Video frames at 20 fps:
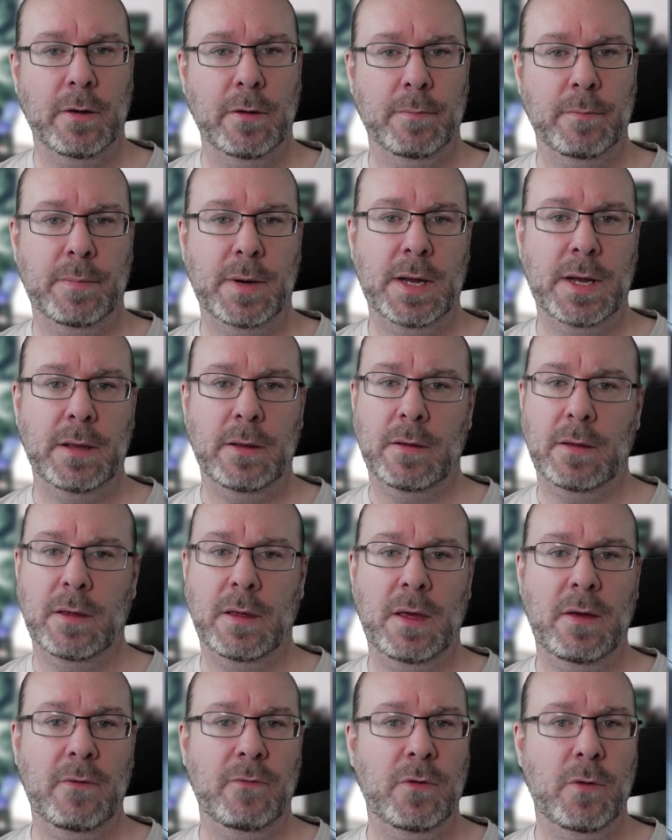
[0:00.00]
But
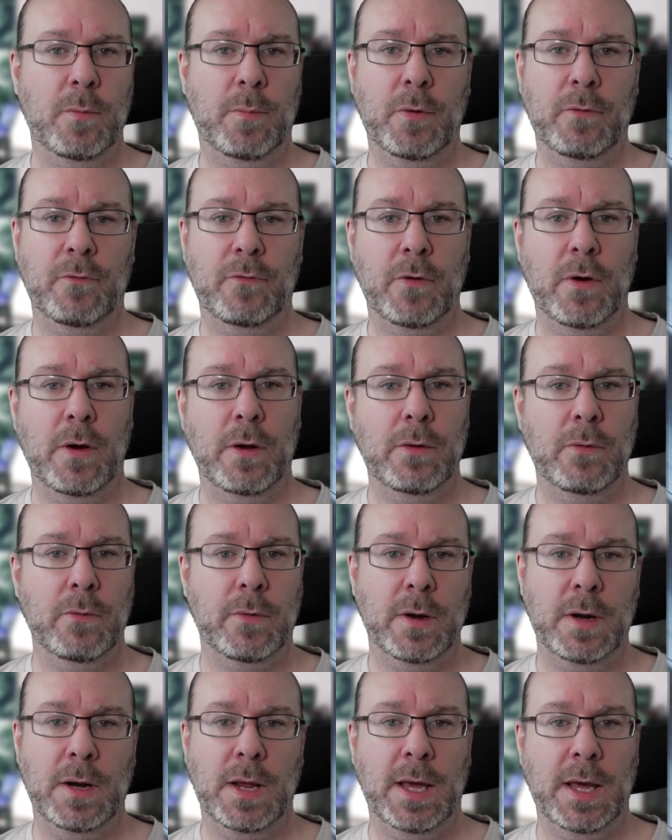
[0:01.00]
if you prefer, you can
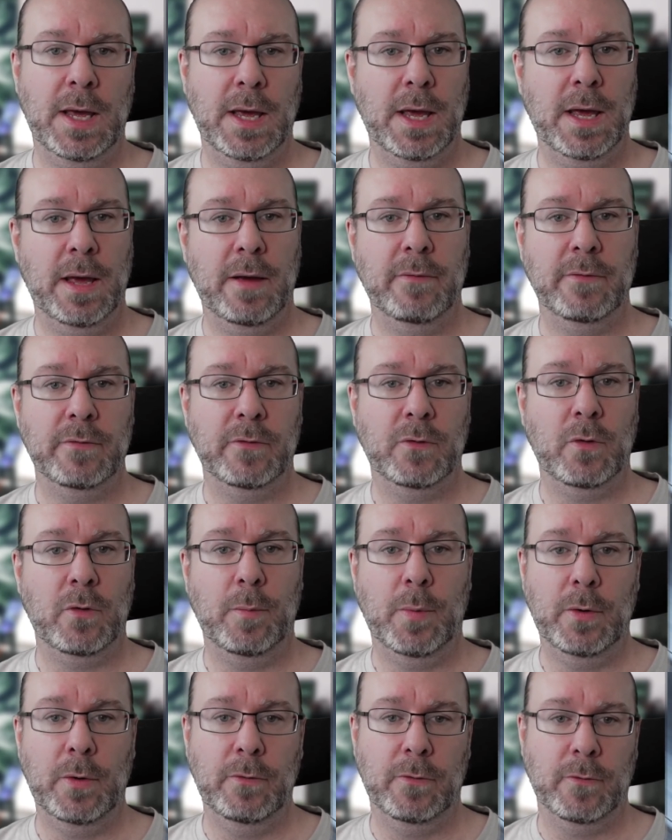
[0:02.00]
have story
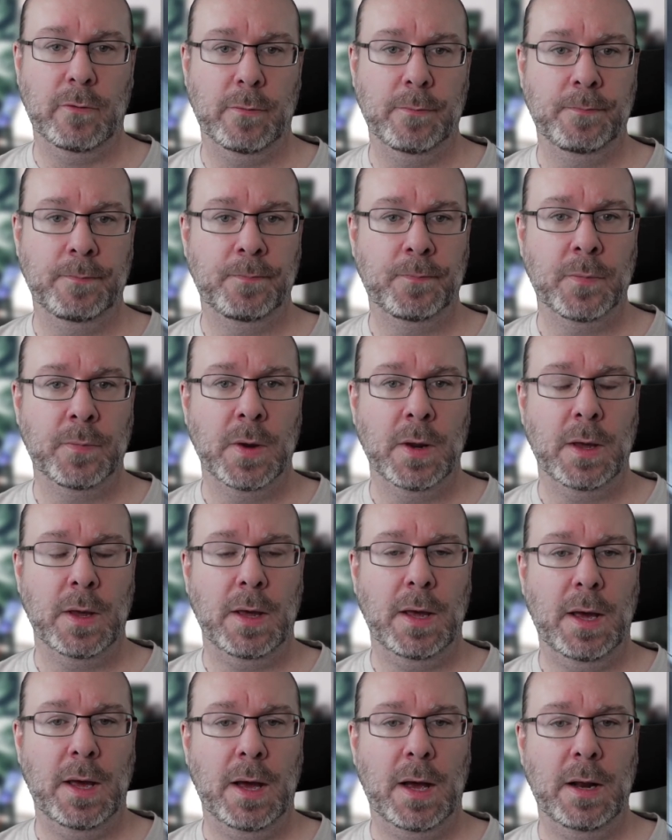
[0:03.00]
points.
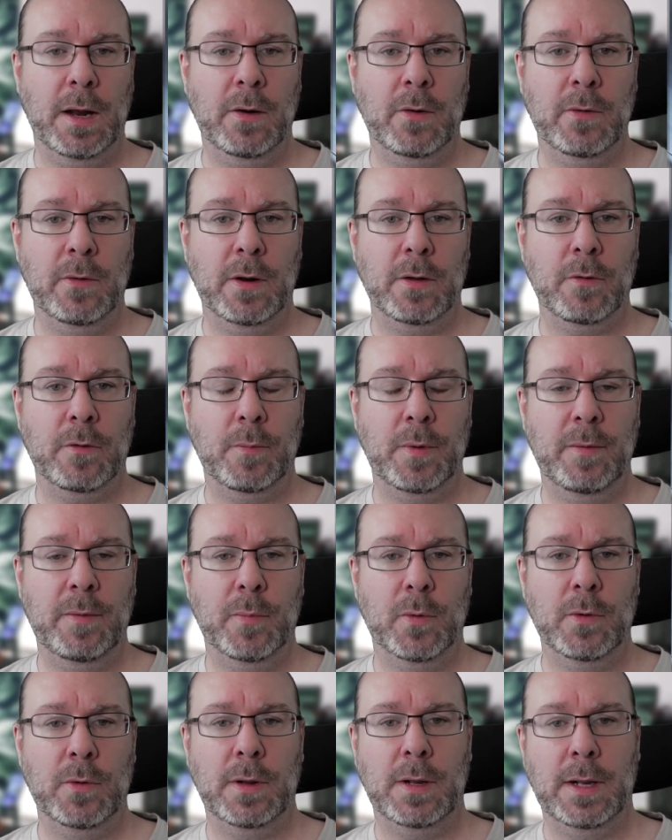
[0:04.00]
I know a lot of
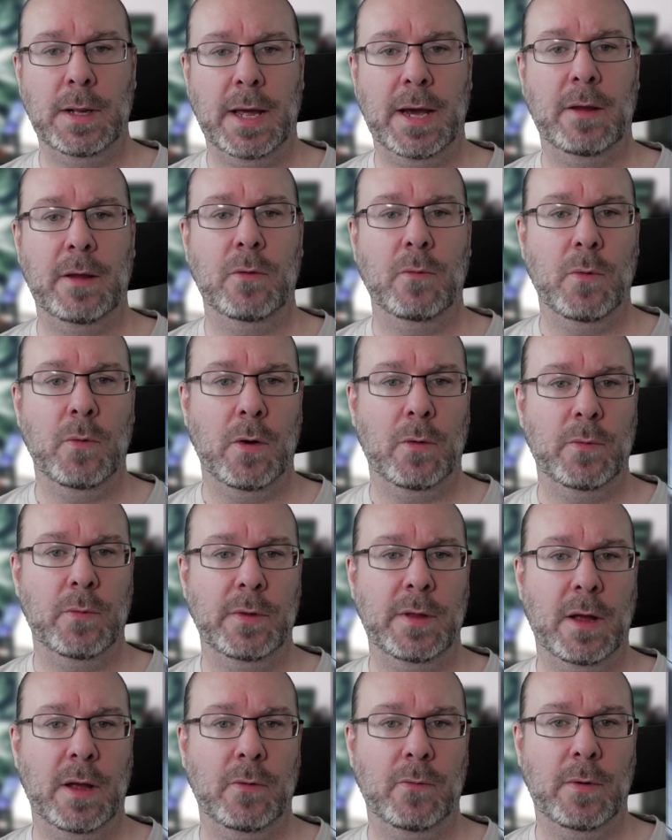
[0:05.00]
people like to work with
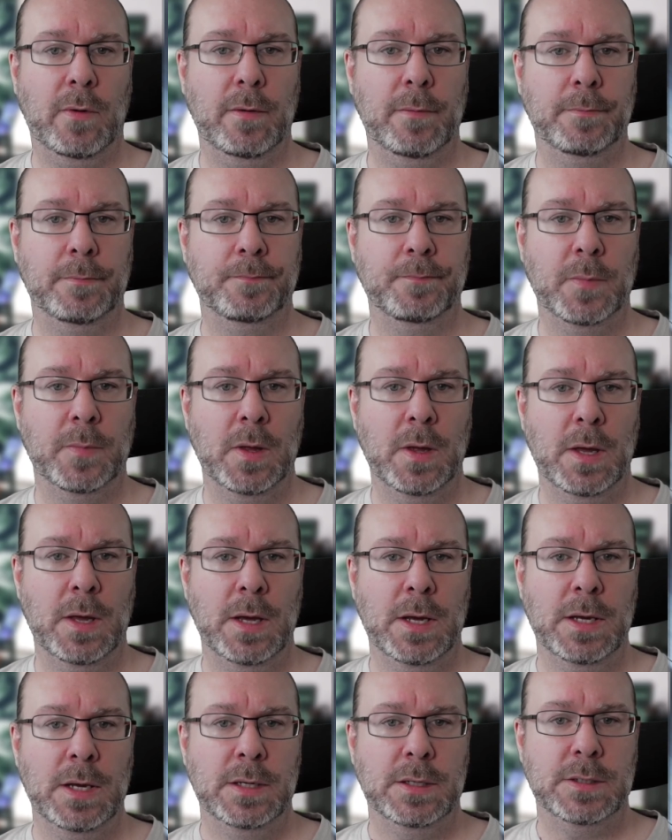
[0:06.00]
that one.
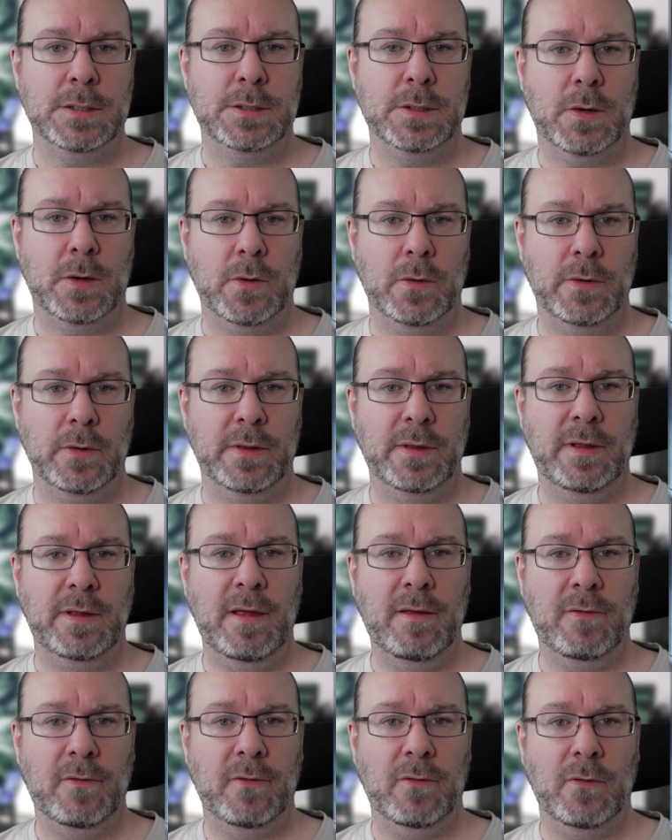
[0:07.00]
So
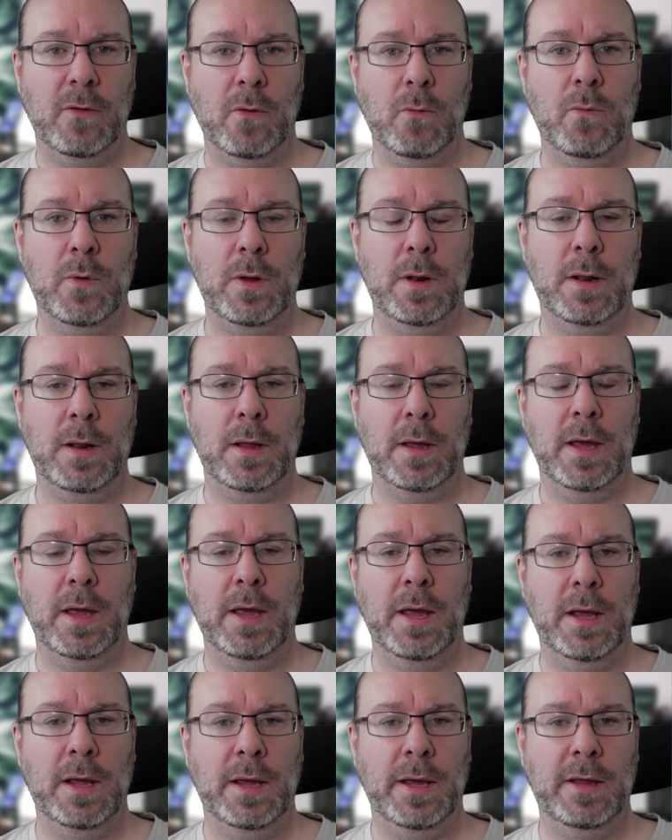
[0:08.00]
this will
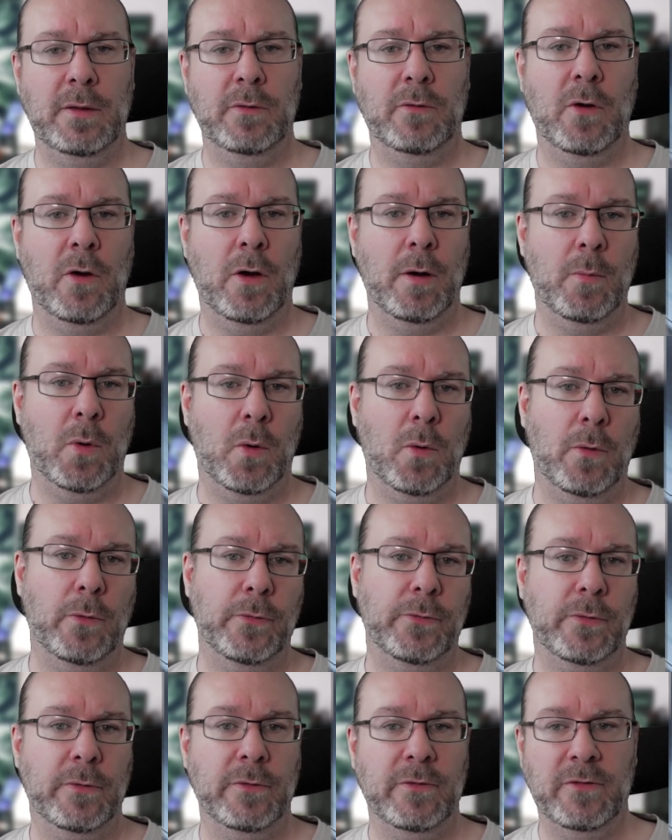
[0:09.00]
in turn also
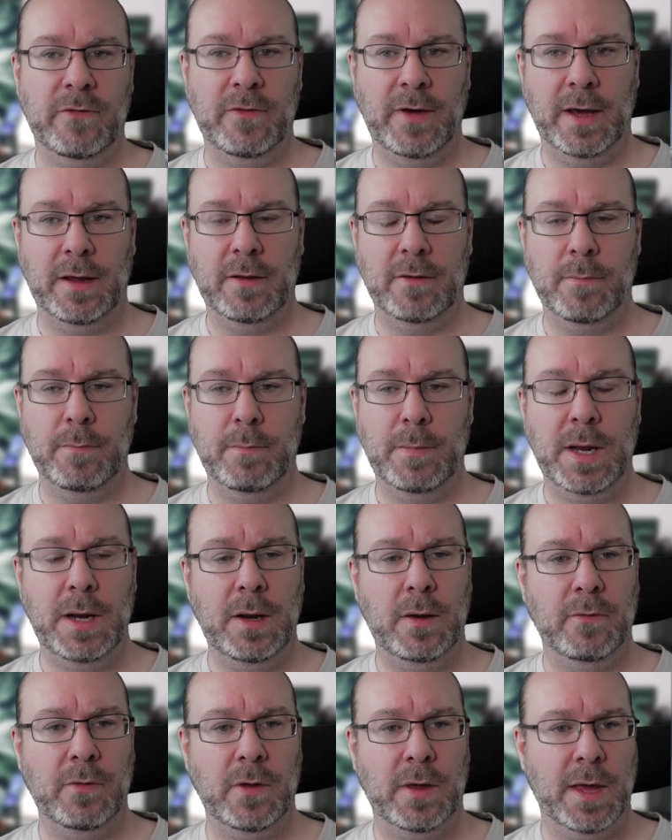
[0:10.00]
affect many of
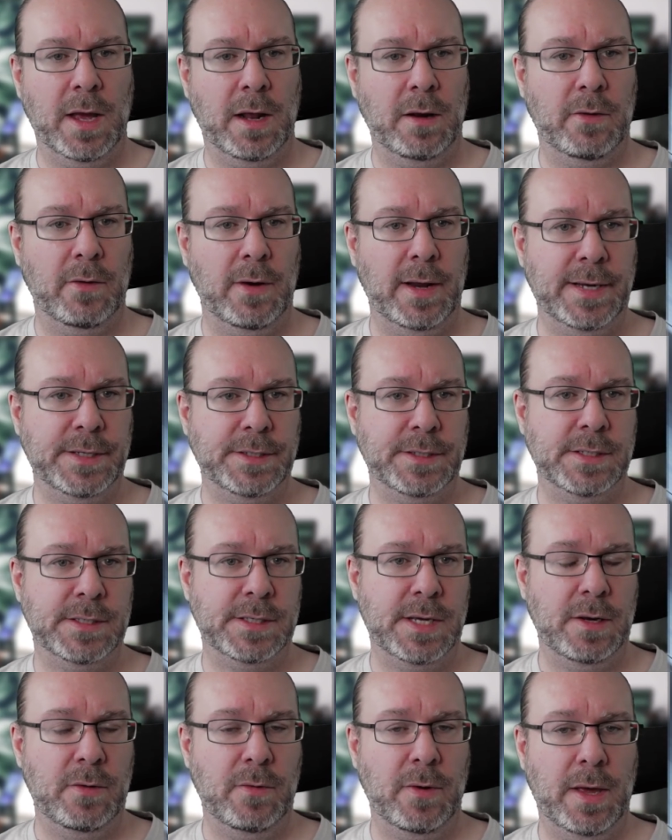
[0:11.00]
the calculations that
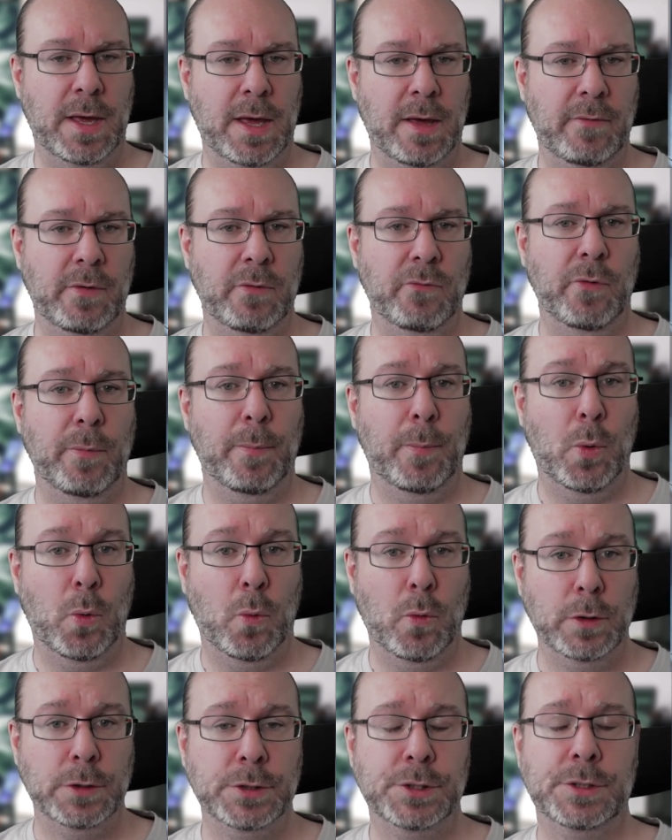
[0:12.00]
you have in reports.